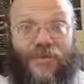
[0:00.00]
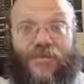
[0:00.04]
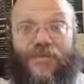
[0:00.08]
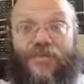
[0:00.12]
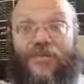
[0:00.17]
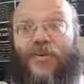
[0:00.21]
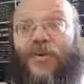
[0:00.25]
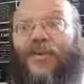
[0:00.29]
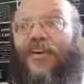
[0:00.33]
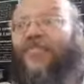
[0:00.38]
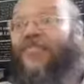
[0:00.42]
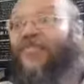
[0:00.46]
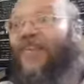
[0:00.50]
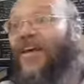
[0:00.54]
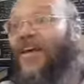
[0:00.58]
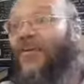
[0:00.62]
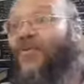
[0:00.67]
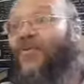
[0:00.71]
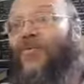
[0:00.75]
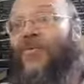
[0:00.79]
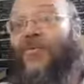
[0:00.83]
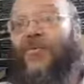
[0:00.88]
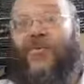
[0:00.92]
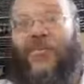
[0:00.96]
So if they
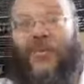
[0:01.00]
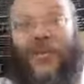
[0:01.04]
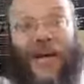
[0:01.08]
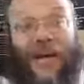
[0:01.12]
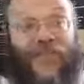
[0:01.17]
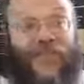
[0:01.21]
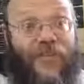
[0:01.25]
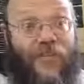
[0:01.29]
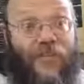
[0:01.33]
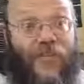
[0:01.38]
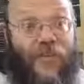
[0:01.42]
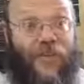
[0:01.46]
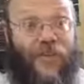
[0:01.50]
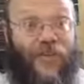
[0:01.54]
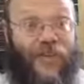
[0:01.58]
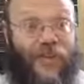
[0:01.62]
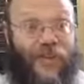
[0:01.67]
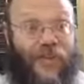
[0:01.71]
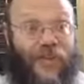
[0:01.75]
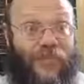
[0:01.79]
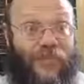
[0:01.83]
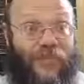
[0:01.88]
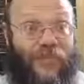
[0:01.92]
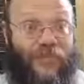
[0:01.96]
were comfortable with
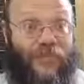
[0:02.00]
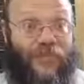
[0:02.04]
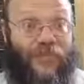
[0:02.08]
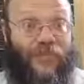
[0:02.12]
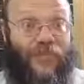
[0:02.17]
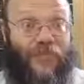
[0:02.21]
him,